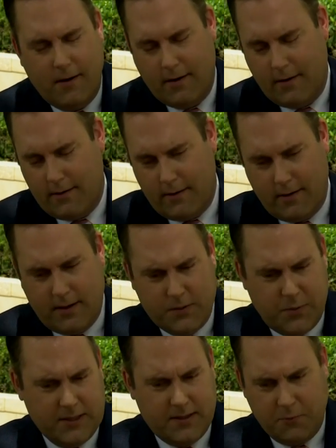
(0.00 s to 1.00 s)
there, there
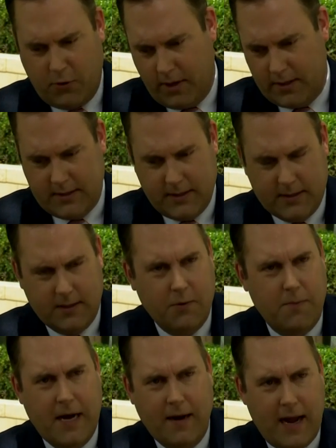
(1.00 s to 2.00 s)
has been some
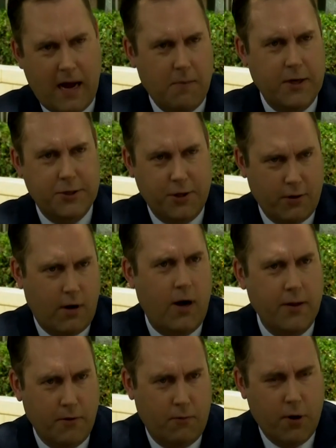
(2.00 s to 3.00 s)
criticism about how much you're
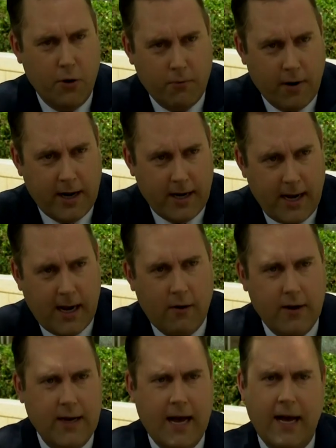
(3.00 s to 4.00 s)
on the road right
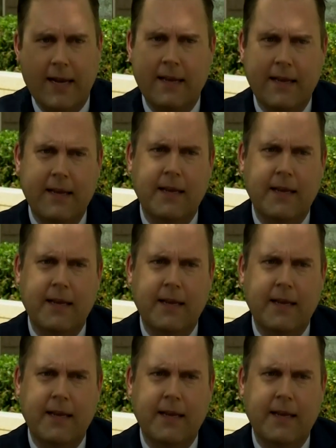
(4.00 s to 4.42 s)
now and not